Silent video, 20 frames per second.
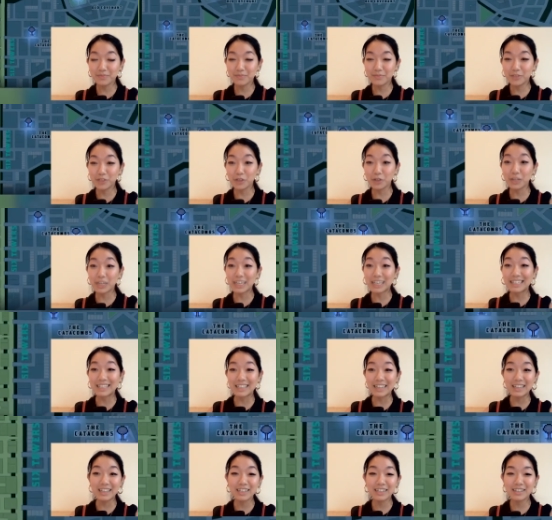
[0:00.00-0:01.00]
So you can
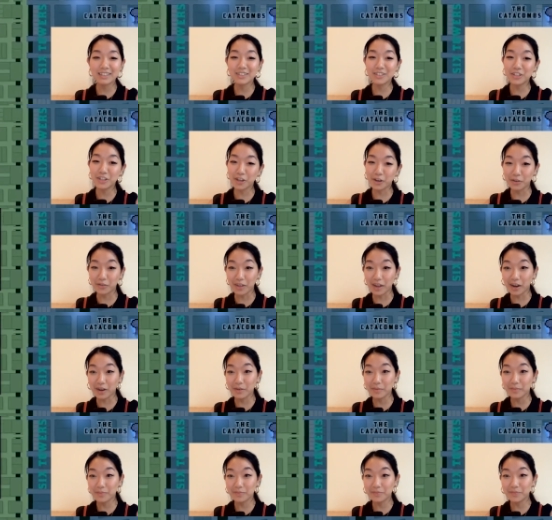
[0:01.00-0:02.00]
click to go
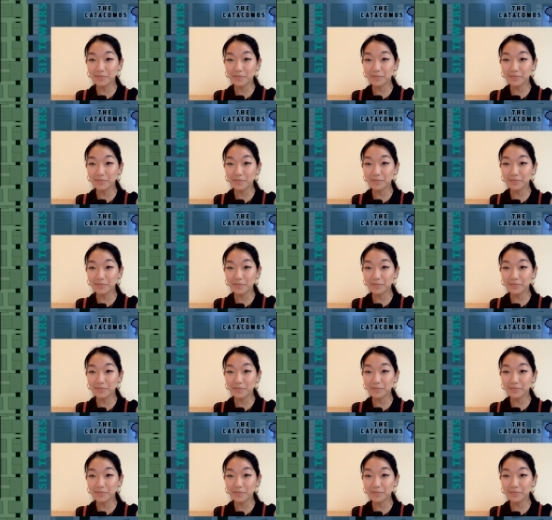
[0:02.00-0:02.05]
there.